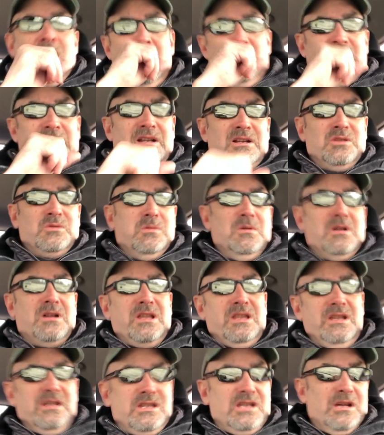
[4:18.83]
And he goes, Well,
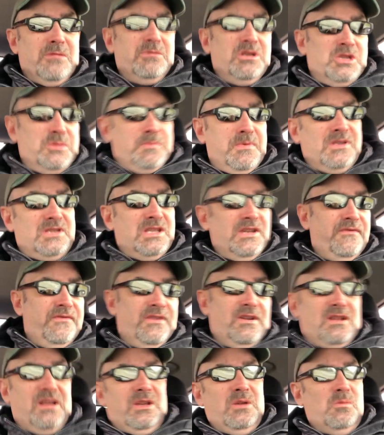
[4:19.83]
can you tell me
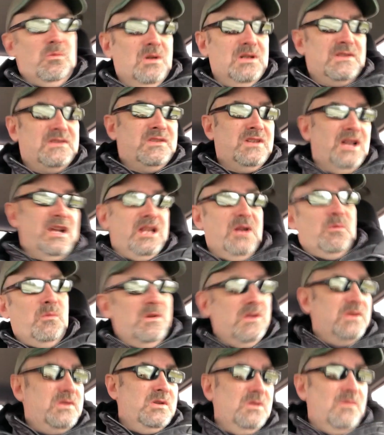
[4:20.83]
specifically what site it
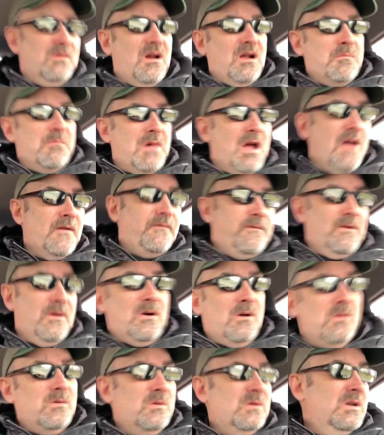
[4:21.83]
went to on my
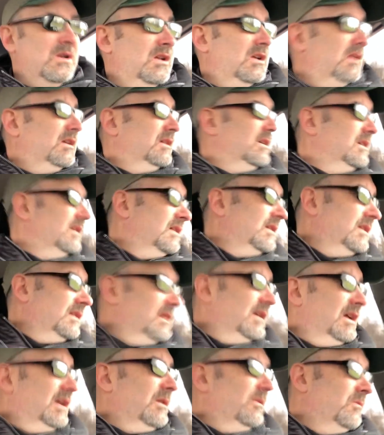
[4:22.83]
phone
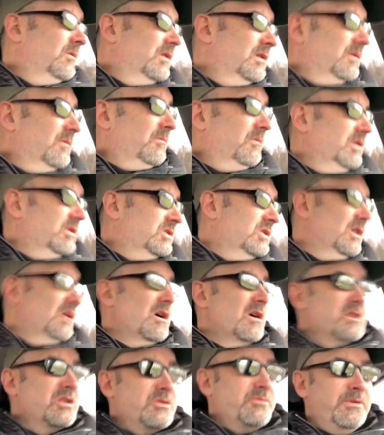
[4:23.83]
and what, what
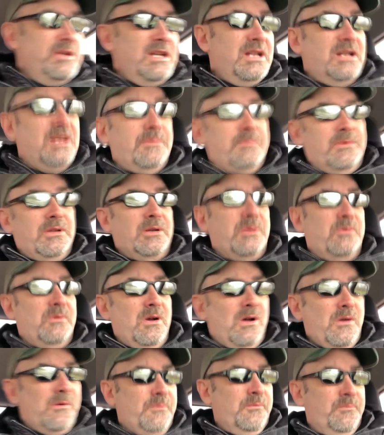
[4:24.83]
charged me? And I'm like,
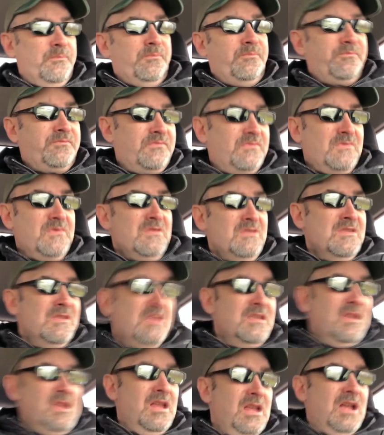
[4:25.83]
Well,
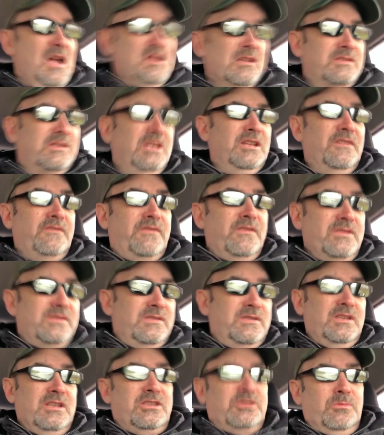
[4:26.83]
I'll see if the
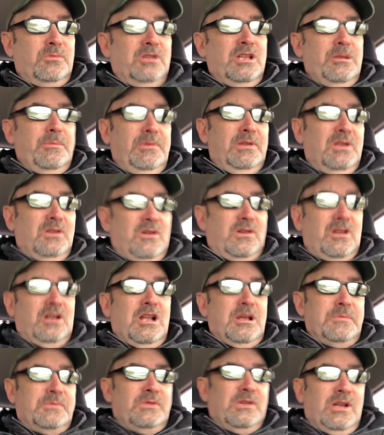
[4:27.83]
system will let me look
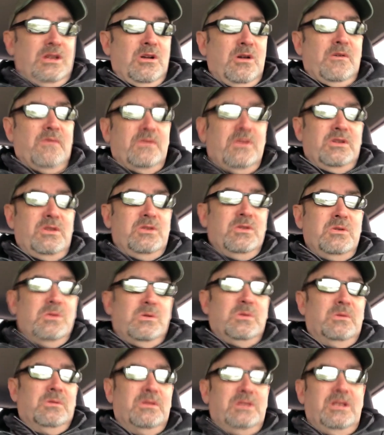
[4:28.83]
it up. So I go over to
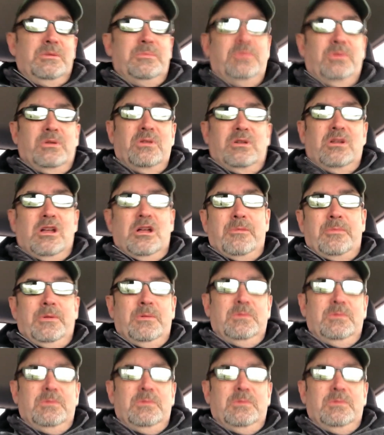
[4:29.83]
Google and I pull it up.